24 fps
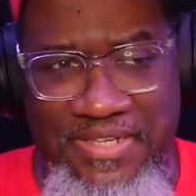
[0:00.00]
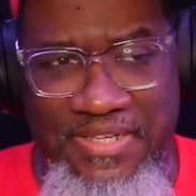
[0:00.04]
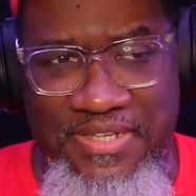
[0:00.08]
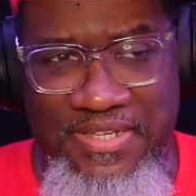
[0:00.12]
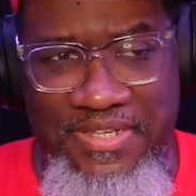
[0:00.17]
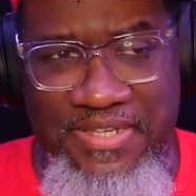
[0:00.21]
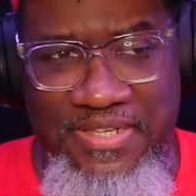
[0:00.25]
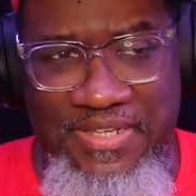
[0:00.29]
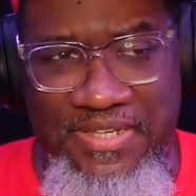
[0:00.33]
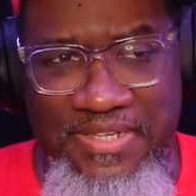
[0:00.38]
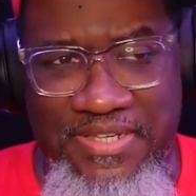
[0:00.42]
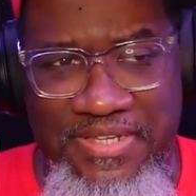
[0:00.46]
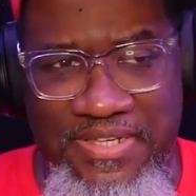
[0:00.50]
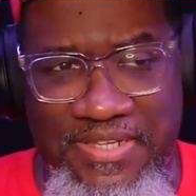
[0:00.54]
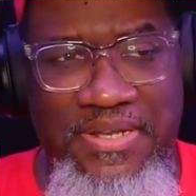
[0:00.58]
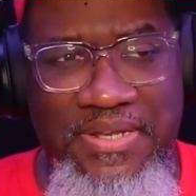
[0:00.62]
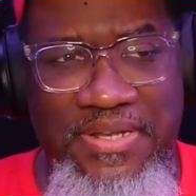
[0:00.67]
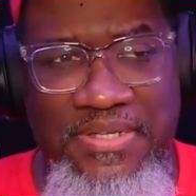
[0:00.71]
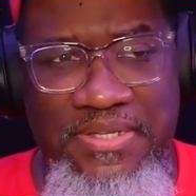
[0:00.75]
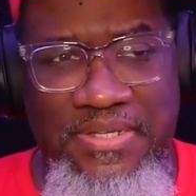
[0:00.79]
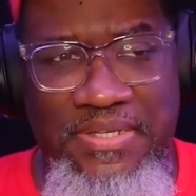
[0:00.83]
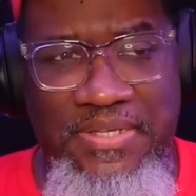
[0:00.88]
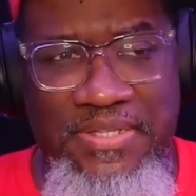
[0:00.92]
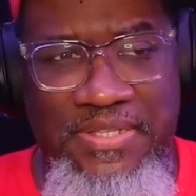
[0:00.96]
when
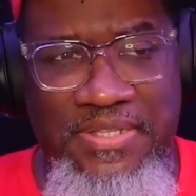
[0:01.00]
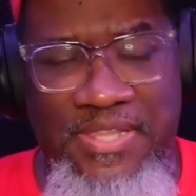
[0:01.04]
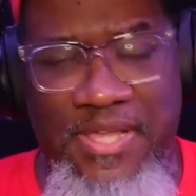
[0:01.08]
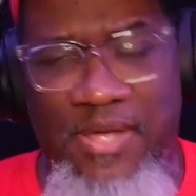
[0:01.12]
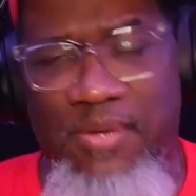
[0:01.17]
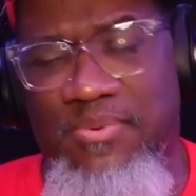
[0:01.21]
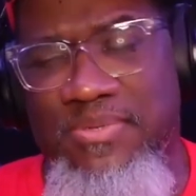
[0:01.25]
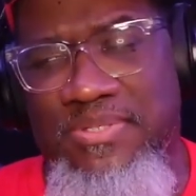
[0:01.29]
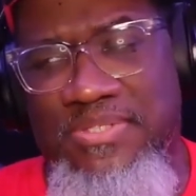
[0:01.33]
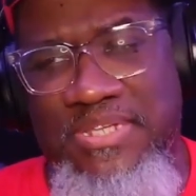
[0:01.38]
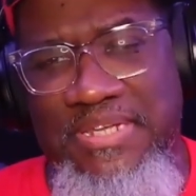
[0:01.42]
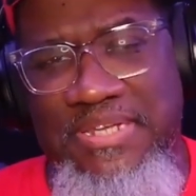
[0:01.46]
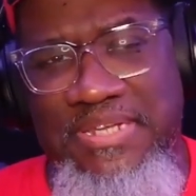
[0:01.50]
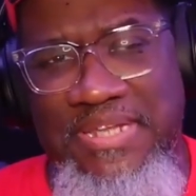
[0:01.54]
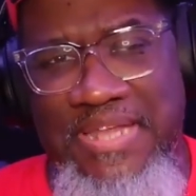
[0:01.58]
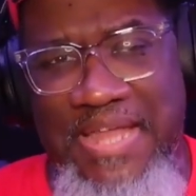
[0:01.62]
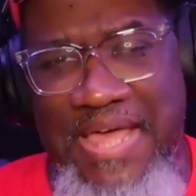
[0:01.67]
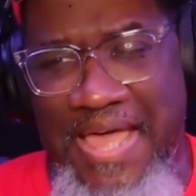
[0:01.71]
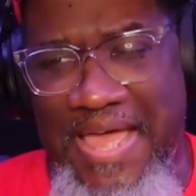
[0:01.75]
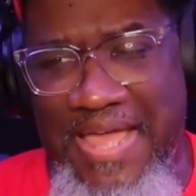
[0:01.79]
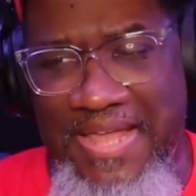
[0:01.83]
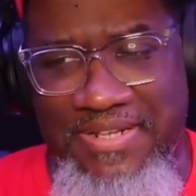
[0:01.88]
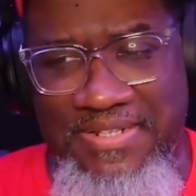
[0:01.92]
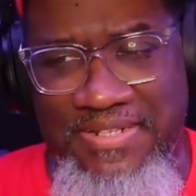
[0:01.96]
there was a
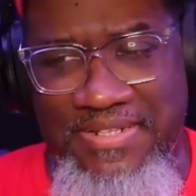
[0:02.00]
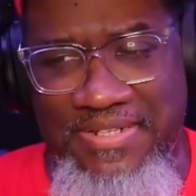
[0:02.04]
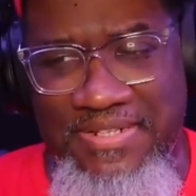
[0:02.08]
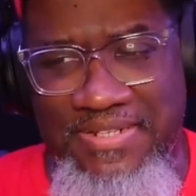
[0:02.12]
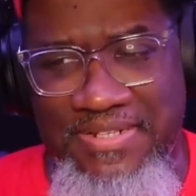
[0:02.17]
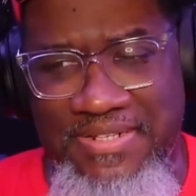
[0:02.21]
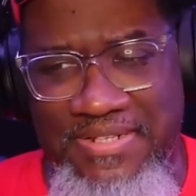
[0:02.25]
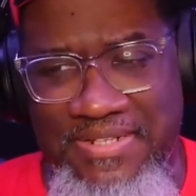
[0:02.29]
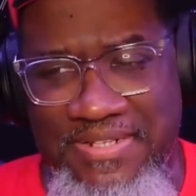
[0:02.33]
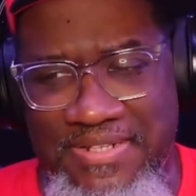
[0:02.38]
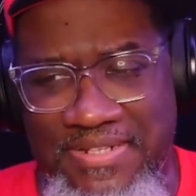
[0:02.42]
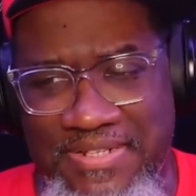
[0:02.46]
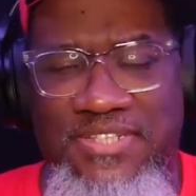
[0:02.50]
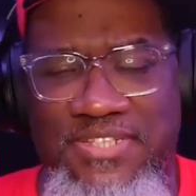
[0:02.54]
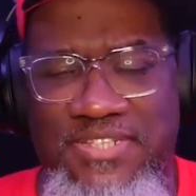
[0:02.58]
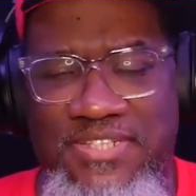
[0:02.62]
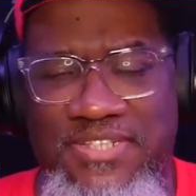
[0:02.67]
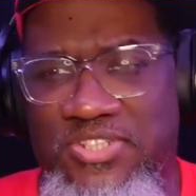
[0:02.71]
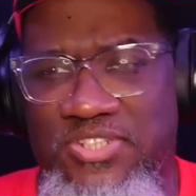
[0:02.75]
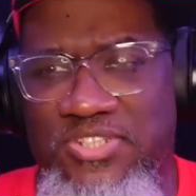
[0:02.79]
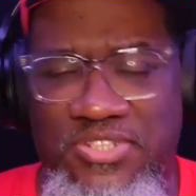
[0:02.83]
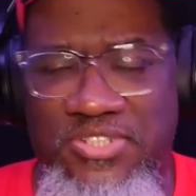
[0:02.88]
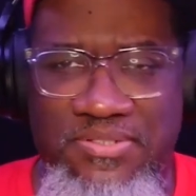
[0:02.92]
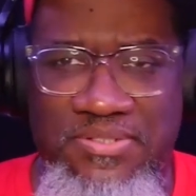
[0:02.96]
lot that I
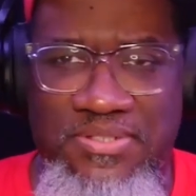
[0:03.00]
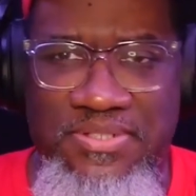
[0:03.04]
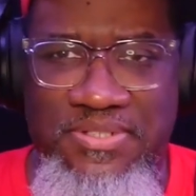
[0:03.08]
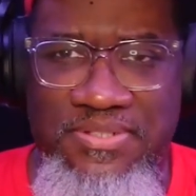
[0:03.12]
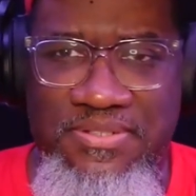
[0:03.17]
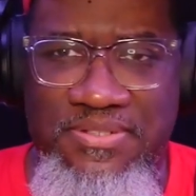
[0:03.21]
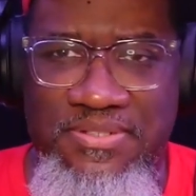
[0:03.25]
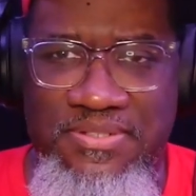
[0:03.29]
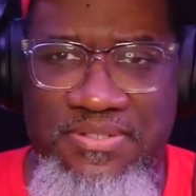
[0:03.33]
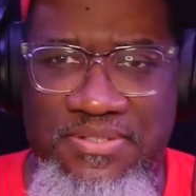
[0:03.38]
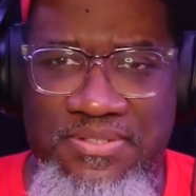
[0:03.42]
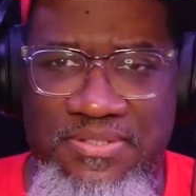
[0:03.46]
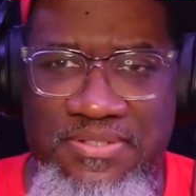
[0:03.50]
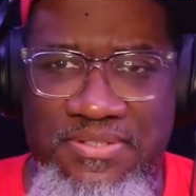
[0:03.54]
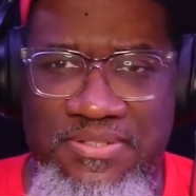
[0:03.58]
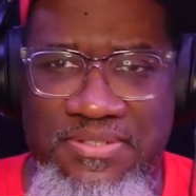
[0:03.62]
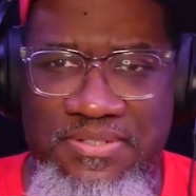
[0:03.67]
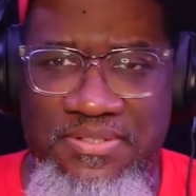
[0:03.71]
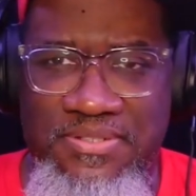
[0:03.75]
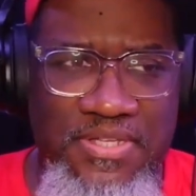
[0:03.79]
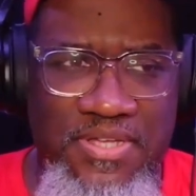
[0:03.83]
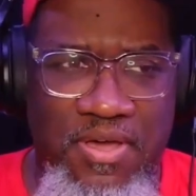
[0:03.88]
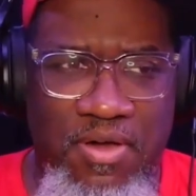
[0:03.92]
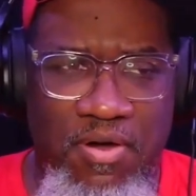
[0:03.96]
instituted
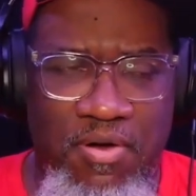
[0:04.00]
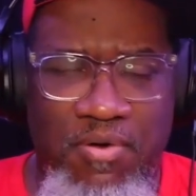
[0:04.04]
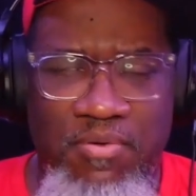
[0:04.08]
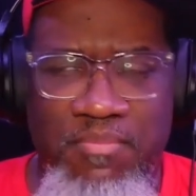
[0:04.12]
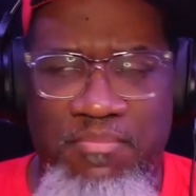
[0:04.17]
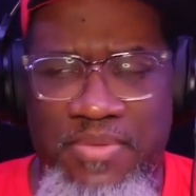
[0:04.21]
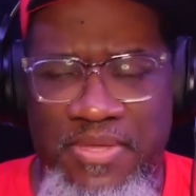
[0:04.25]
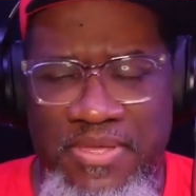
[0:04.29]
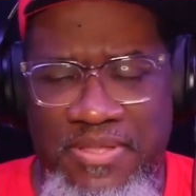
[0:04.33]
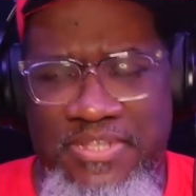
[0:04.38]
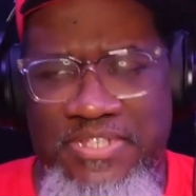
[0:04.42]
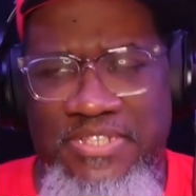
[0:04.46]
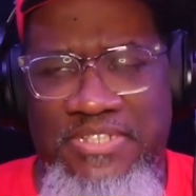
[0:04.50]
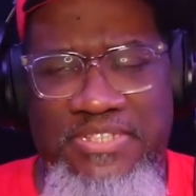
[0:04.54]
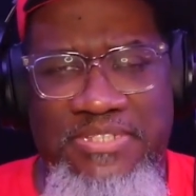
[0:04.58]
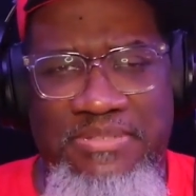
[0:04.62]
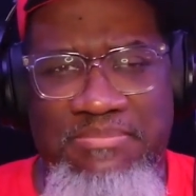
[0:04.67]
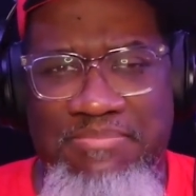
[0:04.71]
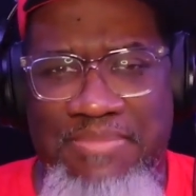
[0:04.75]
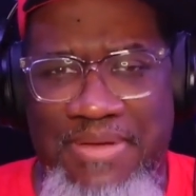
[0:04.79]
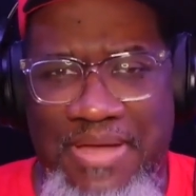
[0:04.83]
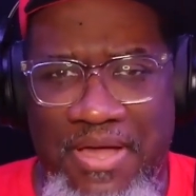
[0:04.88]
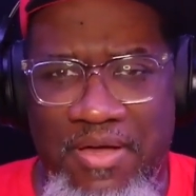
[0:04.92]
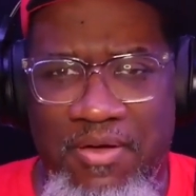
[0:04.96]
just in
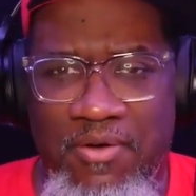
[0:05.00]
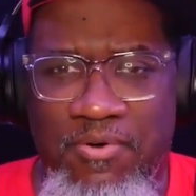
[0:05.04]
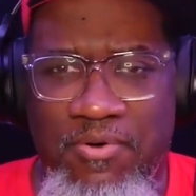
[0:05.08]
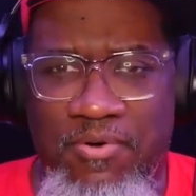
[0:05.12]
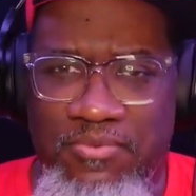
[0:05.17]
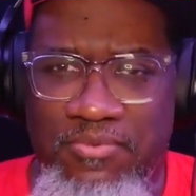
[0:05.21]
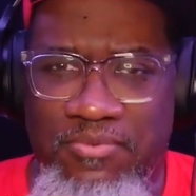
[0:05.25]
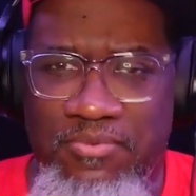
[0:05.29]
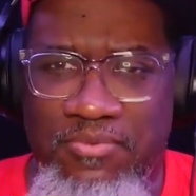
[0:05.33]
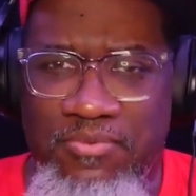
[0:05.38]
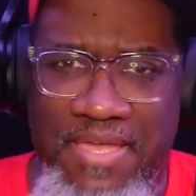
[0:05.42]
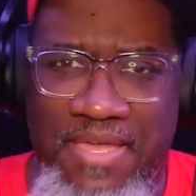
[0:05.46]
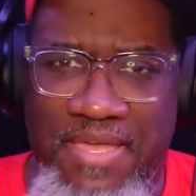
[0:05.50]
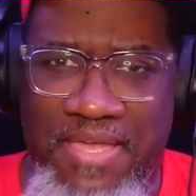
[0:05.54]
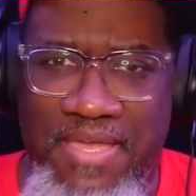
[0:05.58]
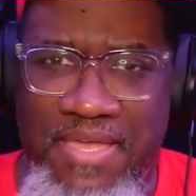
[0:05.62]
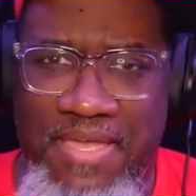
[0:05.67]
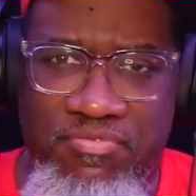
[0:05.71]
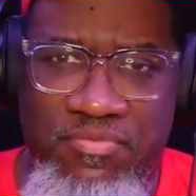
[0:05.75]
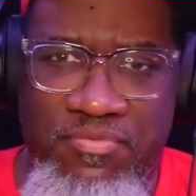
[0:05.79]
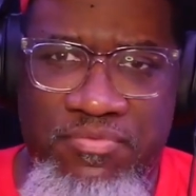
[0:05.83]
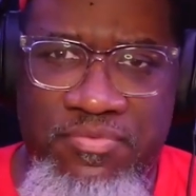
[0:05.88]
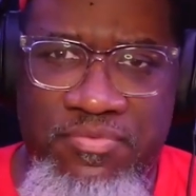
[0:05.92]
my own life.